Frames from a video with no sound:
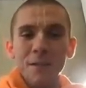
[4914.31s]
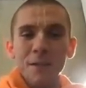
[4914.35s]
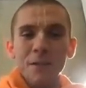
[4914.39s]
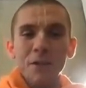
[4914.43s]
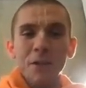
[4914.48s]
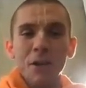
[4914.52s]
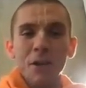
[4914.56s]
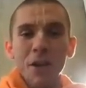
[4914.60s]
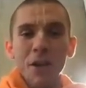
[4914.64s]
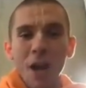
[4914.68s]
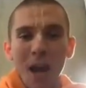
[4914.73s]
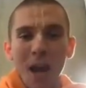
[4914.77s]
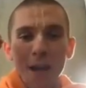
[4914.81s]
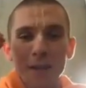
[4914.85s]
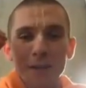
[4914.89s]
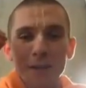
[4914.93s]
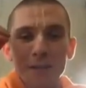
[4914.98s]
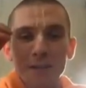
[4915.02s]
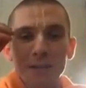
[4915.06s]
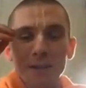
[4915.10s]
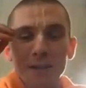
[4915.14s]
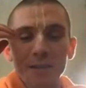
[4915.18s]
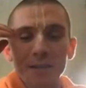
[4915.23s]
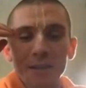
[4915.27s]
Your
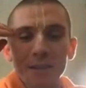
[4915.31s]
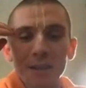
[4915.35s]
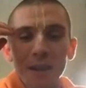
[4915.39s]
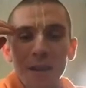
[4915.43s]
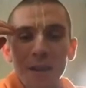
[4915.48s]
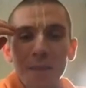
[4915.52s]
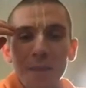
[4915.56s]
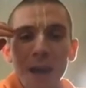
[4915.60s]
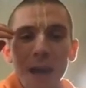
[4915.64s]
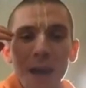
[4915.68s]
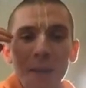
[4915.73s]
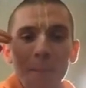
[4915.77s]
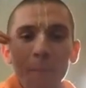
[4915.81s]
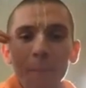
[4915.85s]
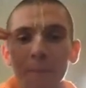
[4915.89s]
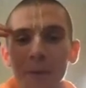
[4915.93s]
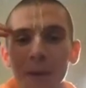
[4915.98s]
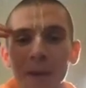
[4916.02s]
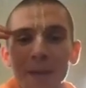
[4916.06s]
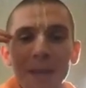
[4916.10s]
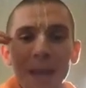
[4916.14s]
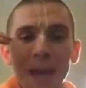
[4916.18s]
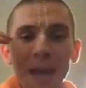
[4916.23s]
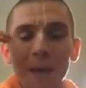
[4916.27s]
consciousness is
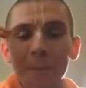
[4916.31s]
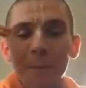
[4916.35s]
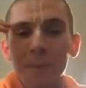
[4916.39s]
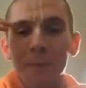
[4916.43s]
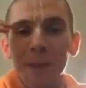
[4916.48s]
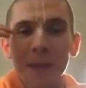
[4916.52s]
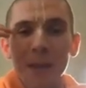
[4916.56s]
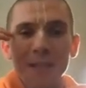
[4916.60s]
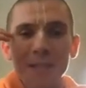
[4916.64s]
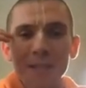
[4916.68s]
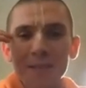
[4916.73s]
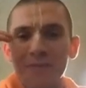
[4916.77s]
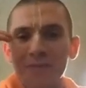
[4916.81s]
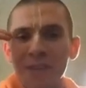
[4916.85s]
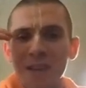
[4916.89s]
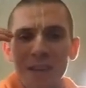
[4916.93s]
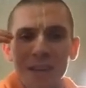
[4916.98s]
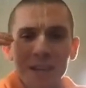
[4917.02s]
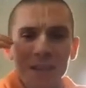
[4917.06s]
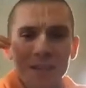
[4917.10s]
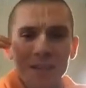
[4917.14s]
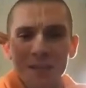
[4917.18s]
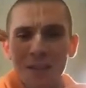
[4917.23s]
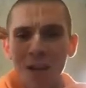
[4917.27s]
in that place of
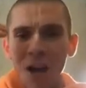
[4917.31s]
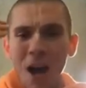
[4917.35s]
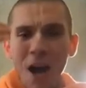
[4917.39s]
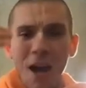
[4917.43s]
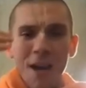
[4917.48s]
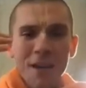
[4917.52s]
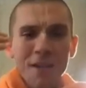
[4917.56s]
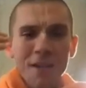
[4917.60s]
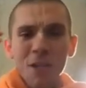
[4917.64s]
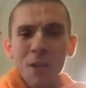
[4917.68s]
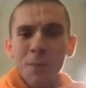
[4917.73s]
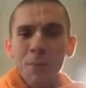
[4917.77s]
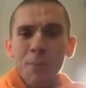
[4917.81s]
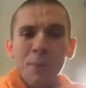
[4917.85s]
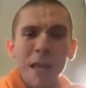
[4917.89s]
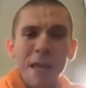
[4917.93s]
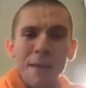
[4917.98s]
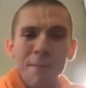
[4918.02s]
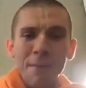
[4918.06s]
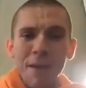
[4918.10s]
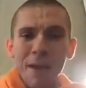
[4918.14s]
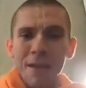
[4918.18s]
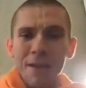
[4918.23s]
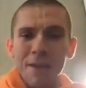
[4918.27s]
thinking of God as your
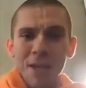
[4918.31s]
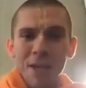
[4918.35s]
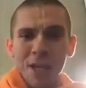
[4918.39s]
playmate,